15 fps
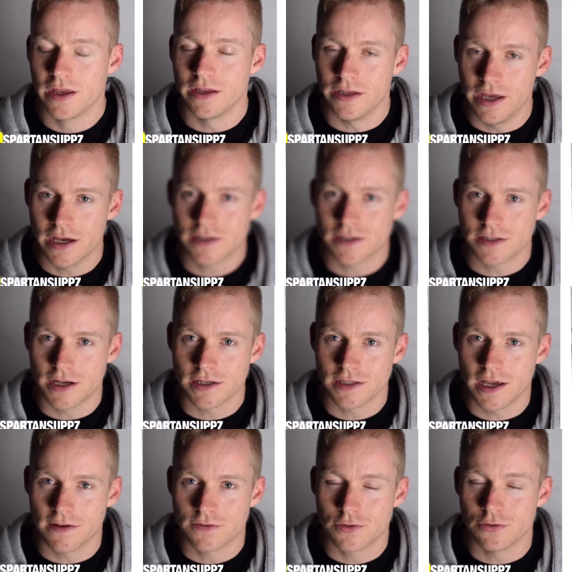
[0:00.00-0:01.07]
Yes, it does
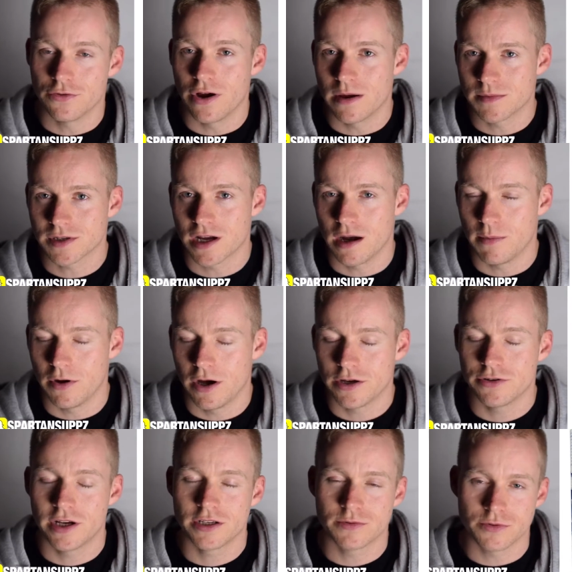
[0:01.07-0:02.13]
have 2 grams of
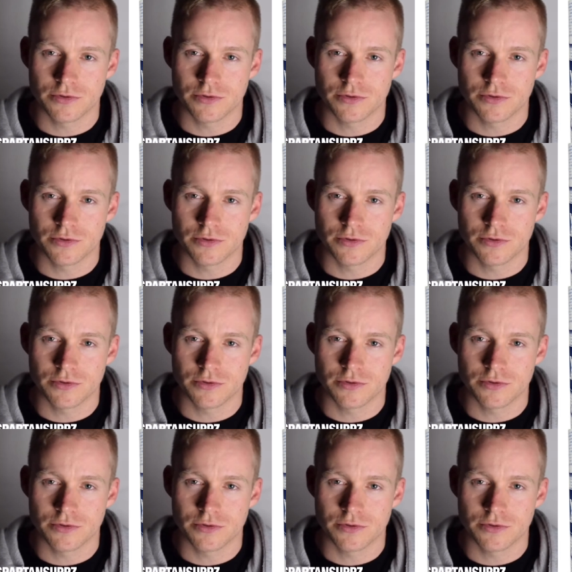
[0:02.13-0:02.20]
carbohydrates,